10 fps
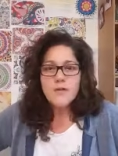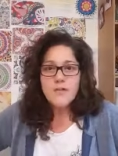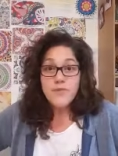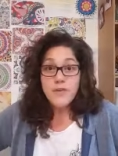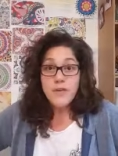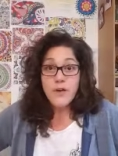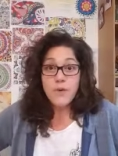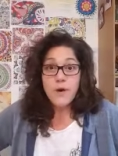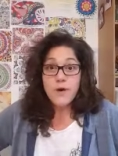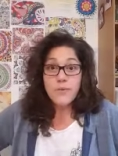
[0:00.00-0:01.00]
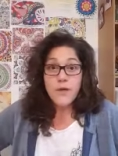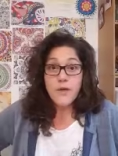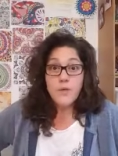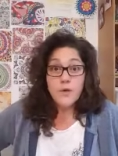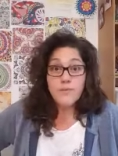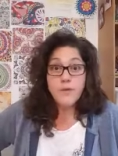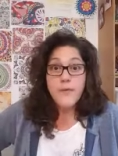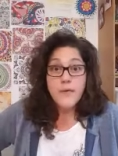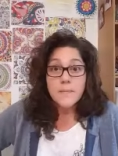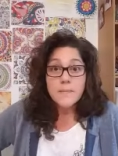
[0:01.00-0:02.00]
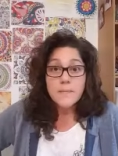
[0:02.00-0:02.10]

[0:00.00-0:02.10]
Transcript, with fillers: don't really know where I'm going, what I'm doing.